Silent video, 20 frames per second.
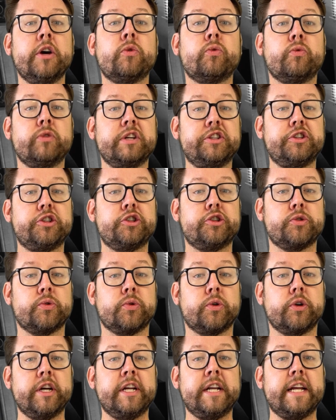
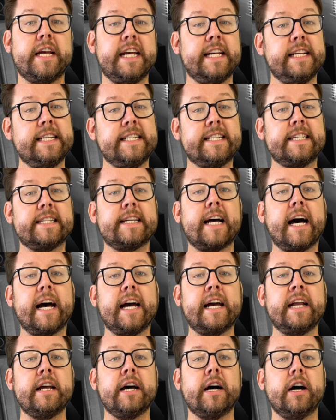Restore It
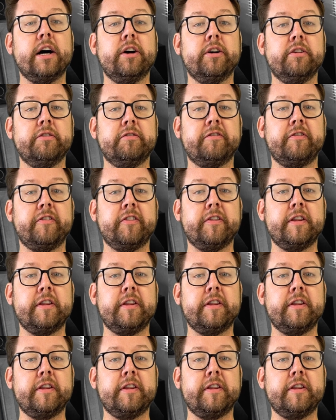inside of